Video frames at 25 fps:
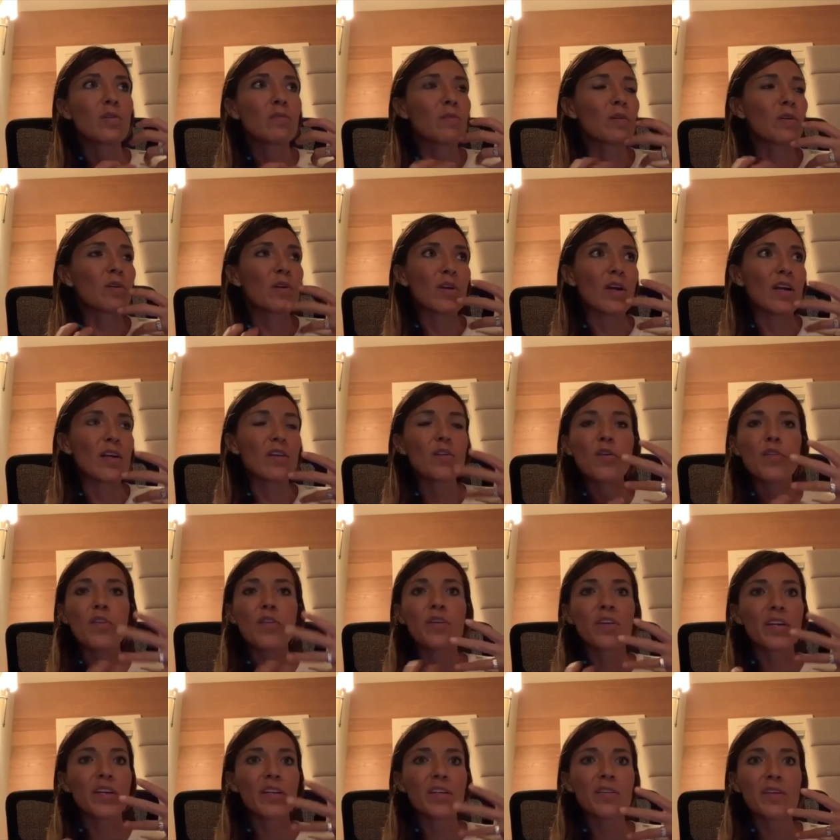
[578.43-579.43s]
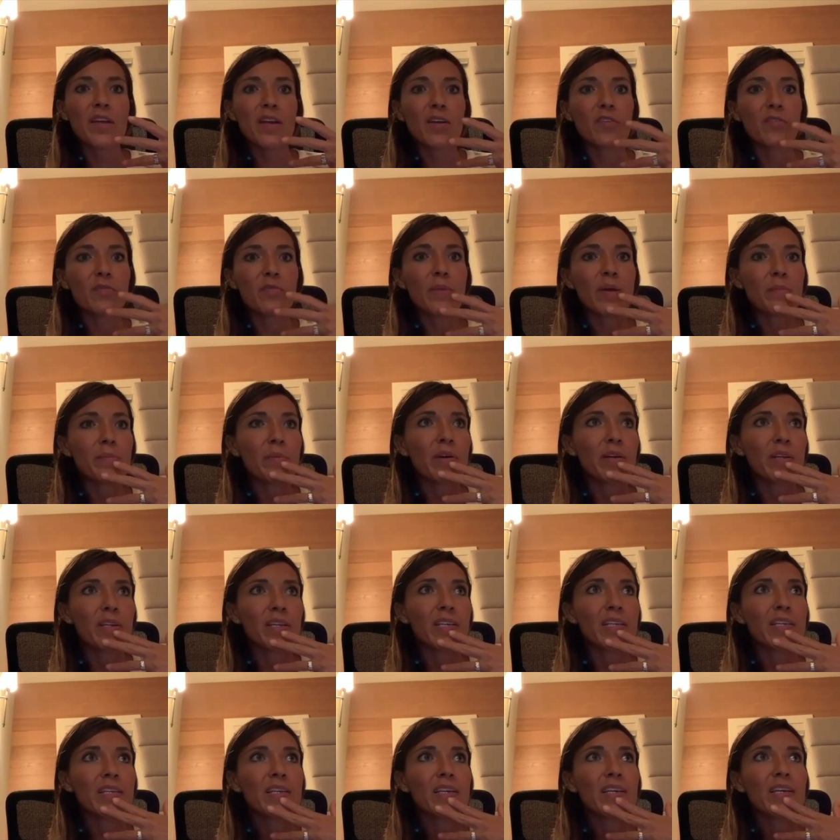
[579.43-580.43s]
or another area of my
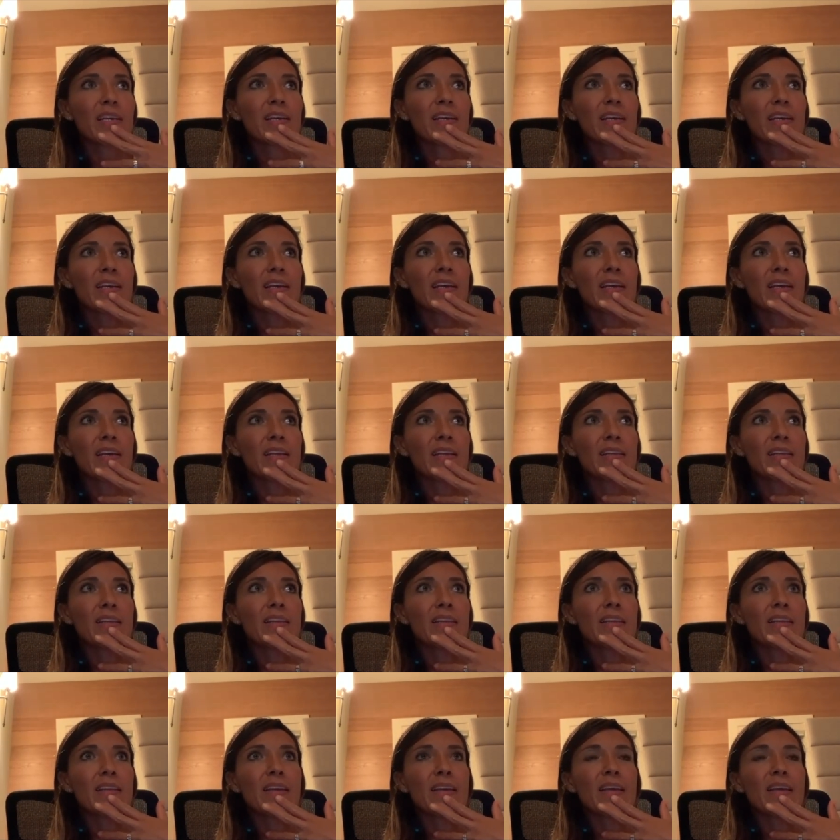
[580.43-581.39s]
body and